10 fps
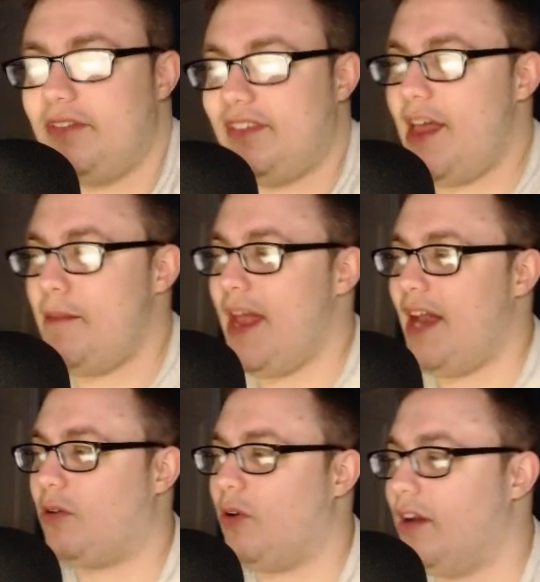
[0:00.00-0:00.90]
10
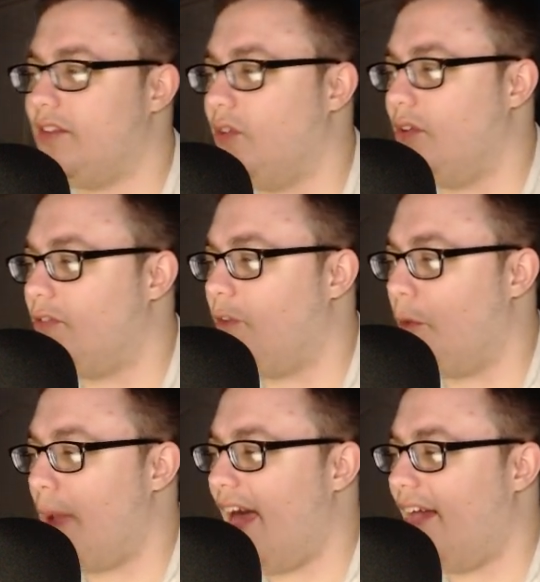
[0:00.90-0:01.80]
mana crystals
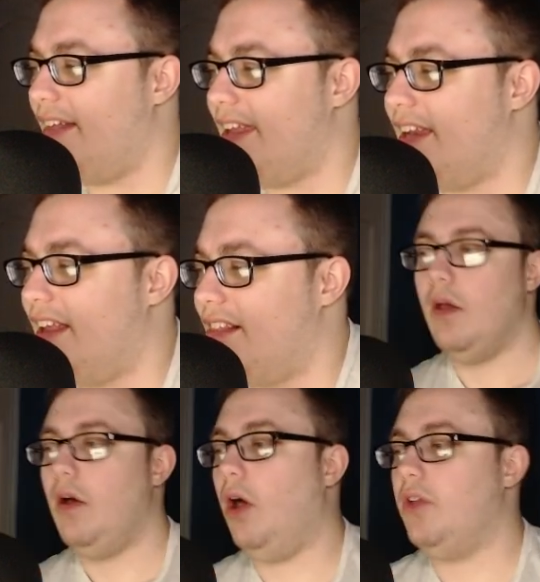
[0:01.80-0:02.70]
for Paladin,
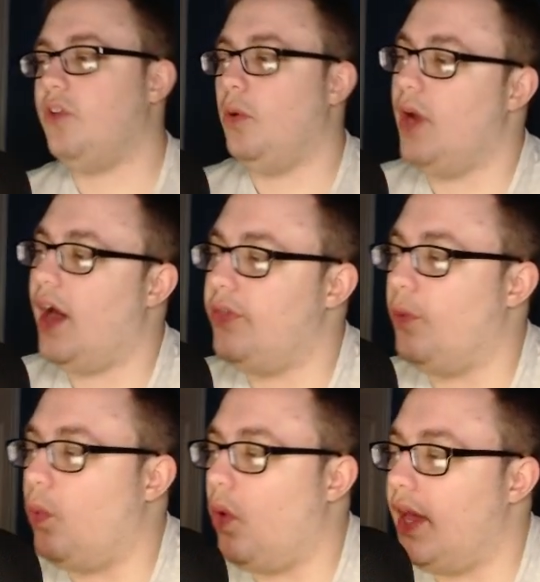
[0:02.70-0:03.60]
and also not
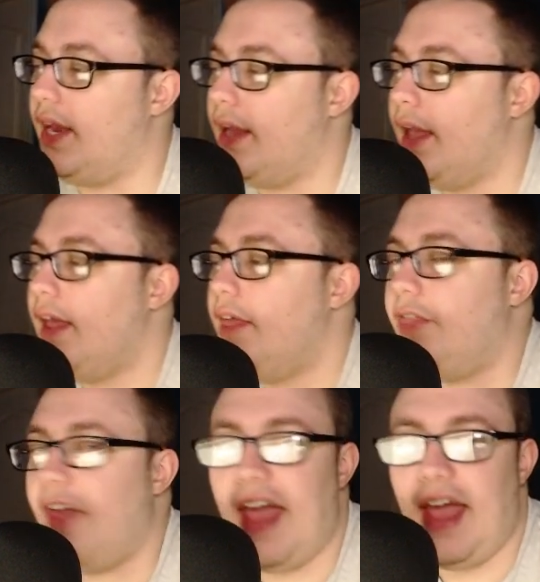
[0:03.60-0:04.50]
the one
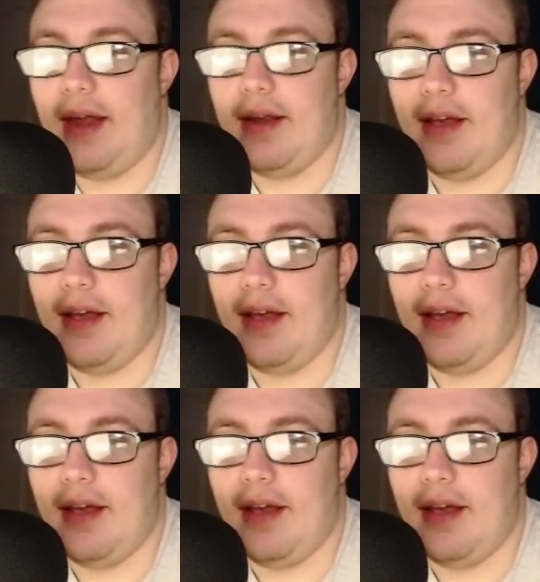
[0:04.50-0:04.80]
that